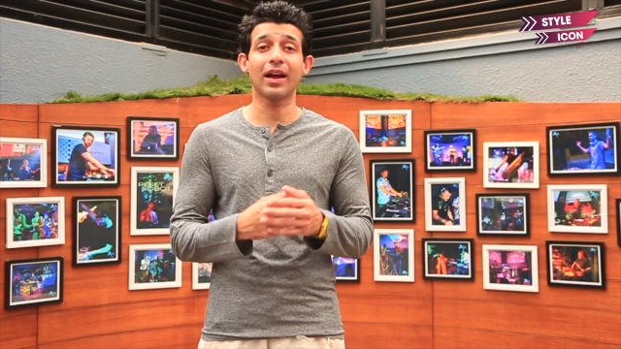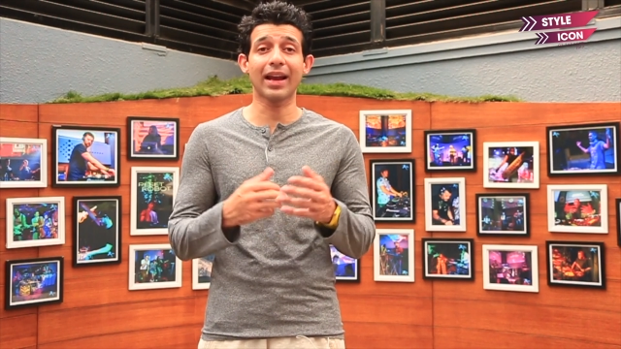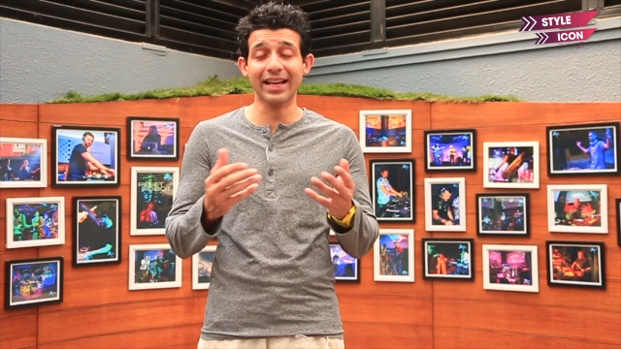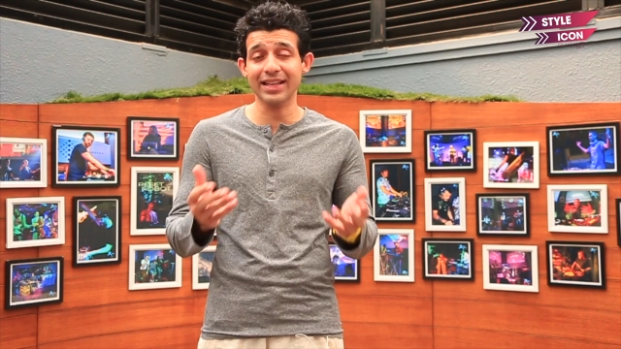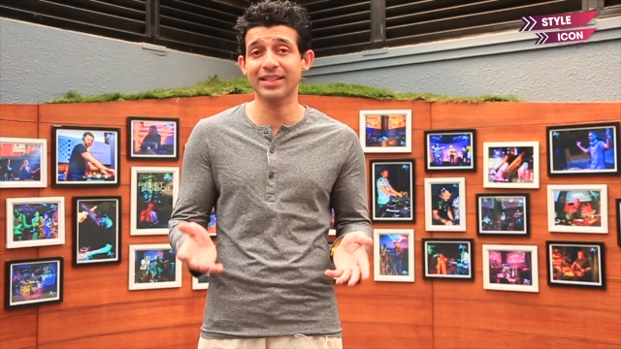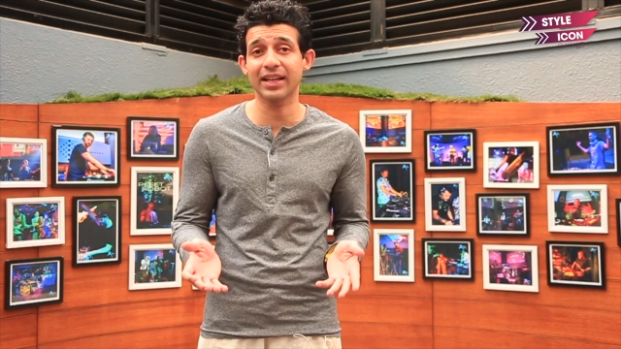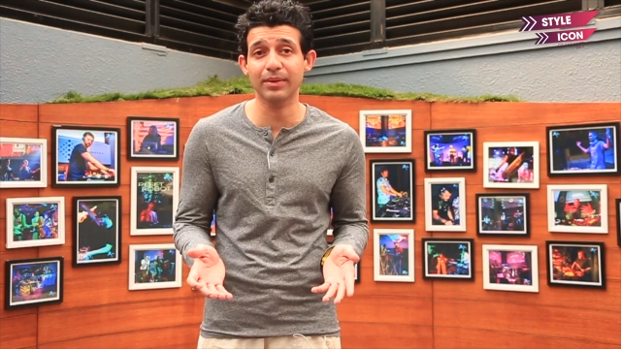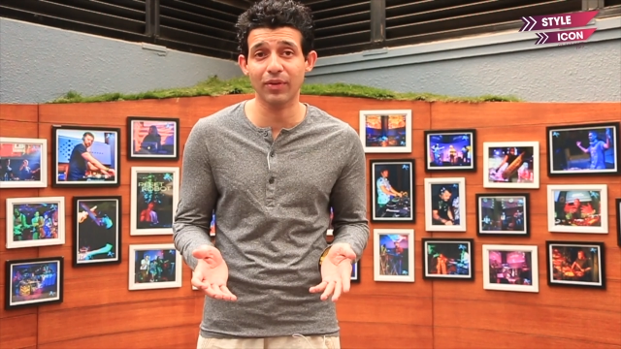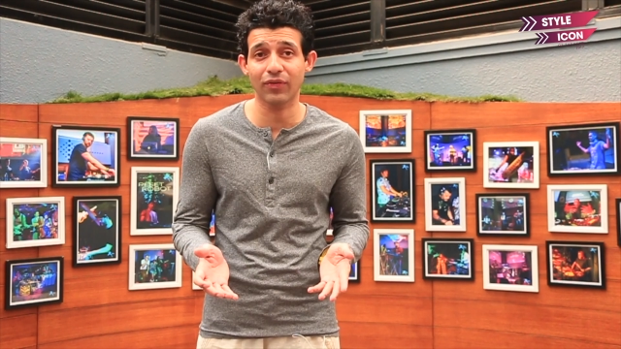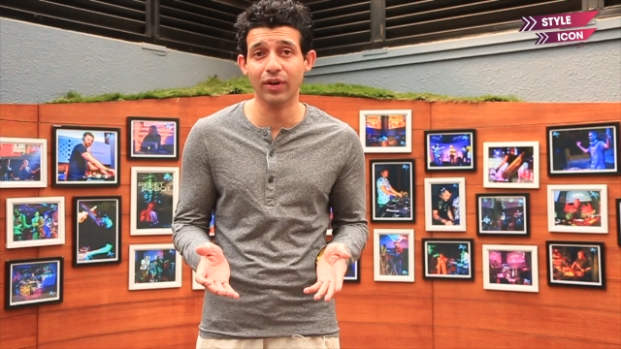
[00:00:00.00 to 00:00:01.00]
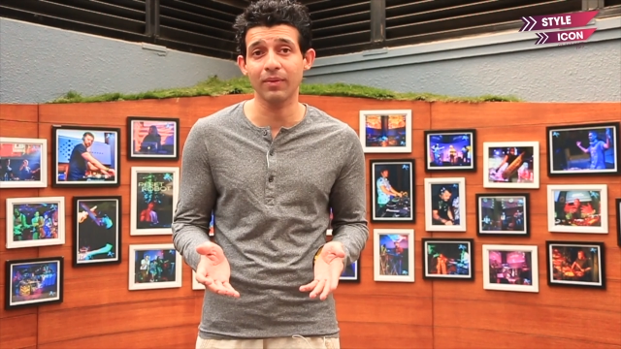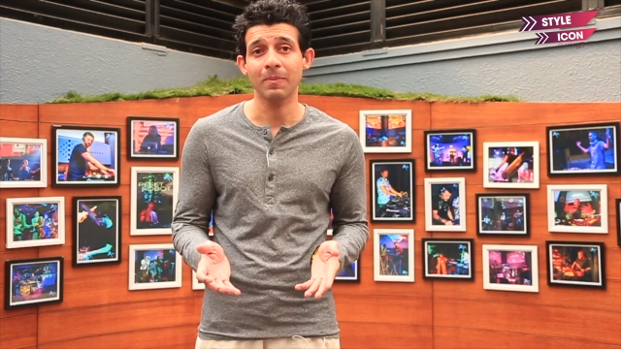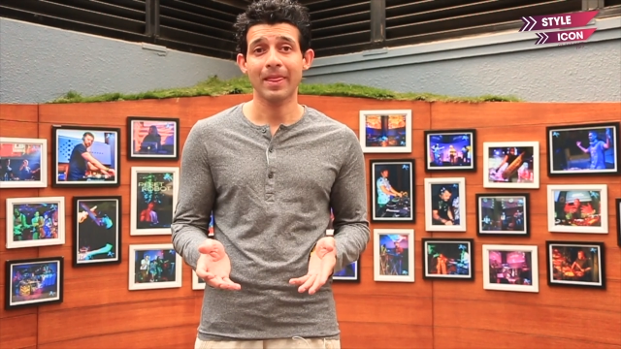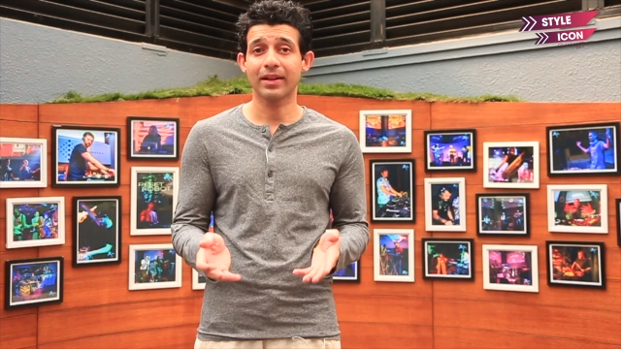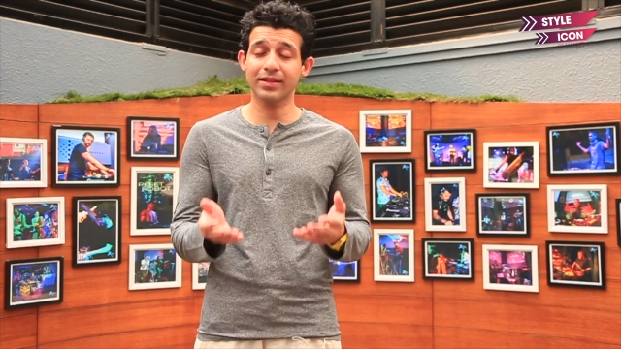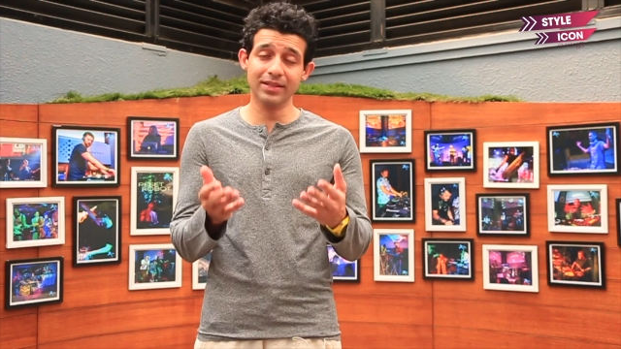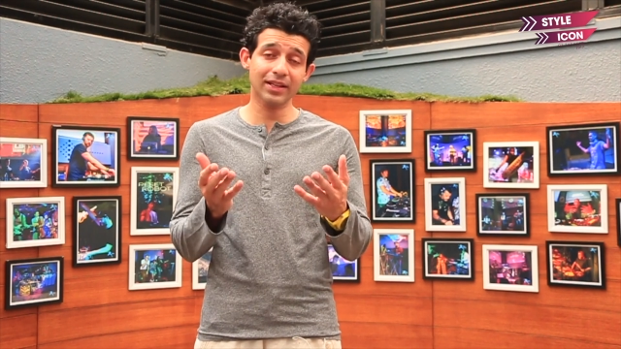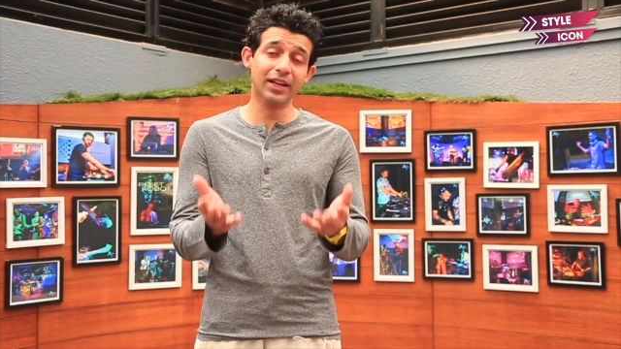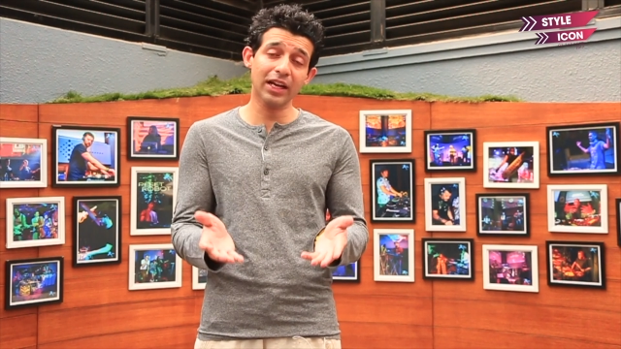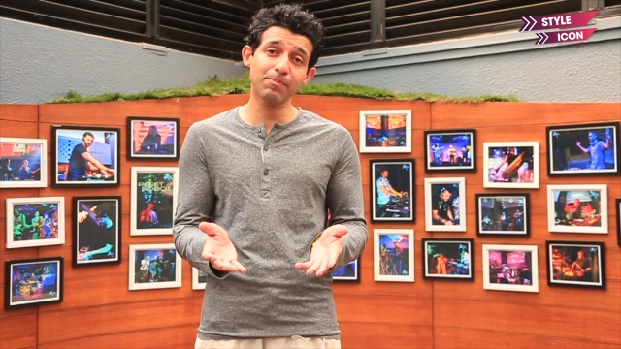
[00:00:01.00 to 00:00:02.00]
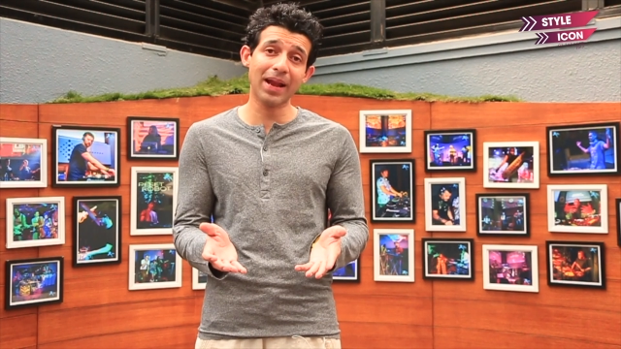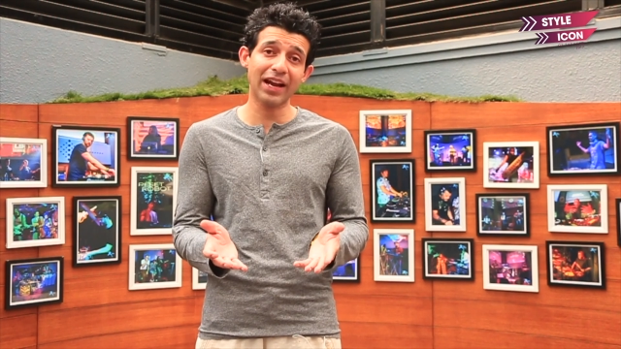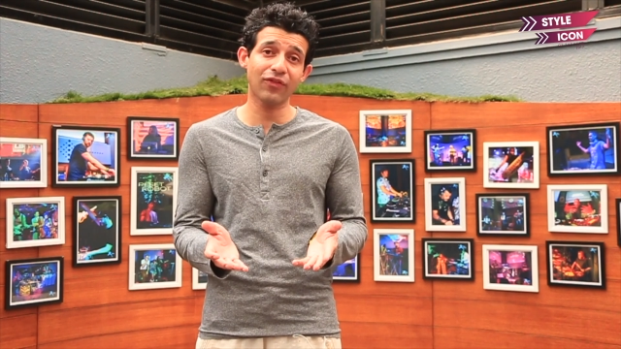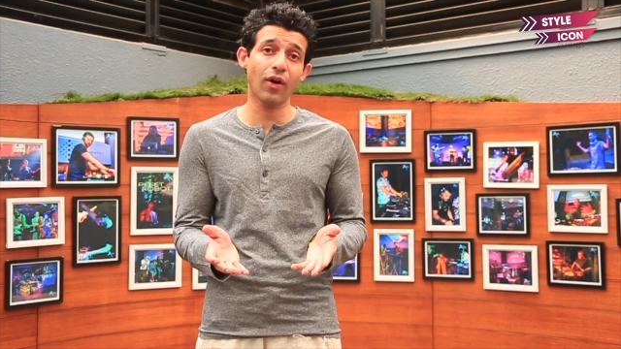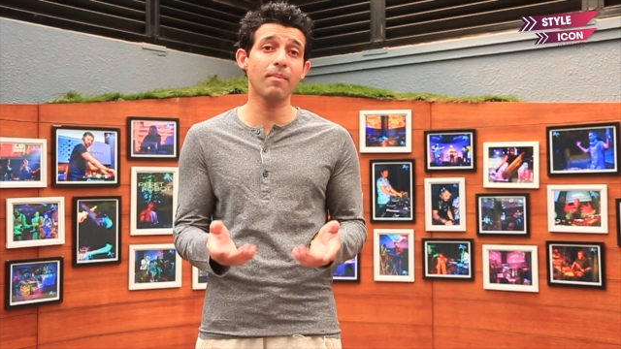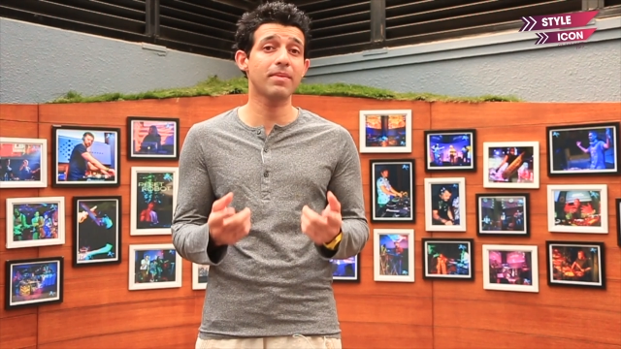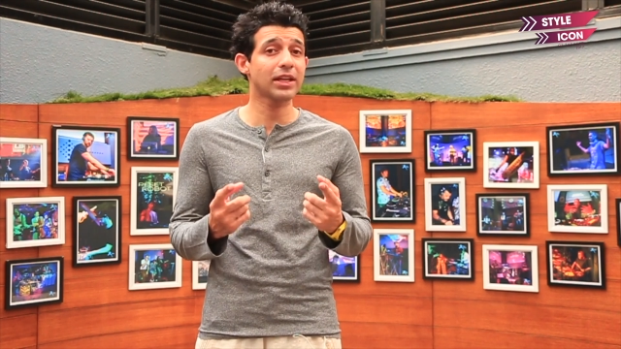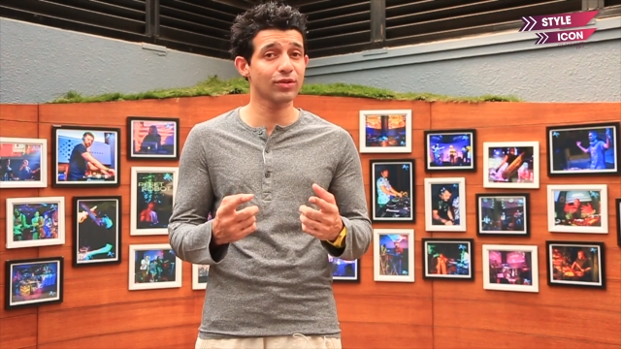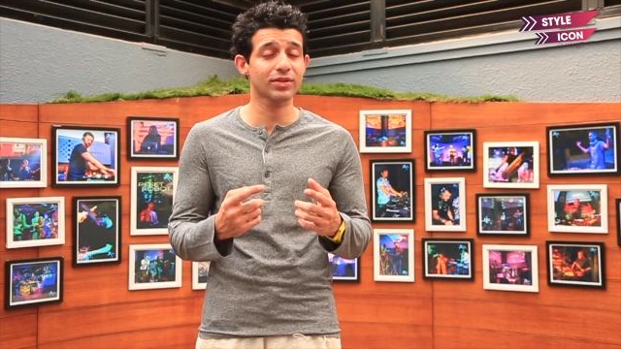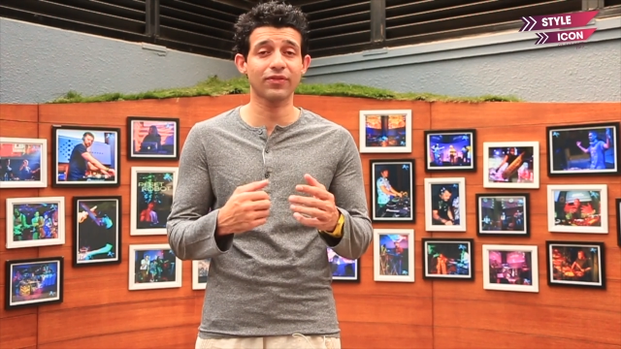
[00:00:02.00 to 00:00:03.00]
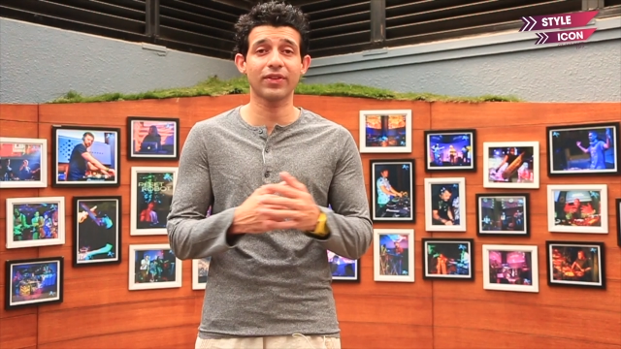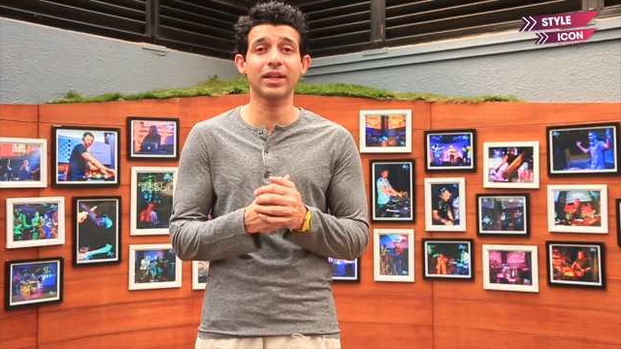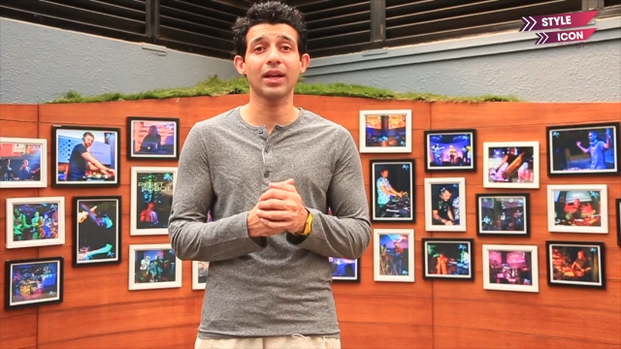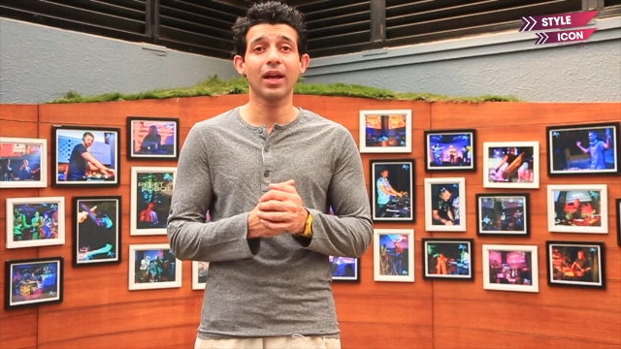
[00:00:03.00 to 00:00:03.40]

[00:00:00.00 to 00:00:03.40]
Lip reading: Like I said before, this is a great platform. Make use of it.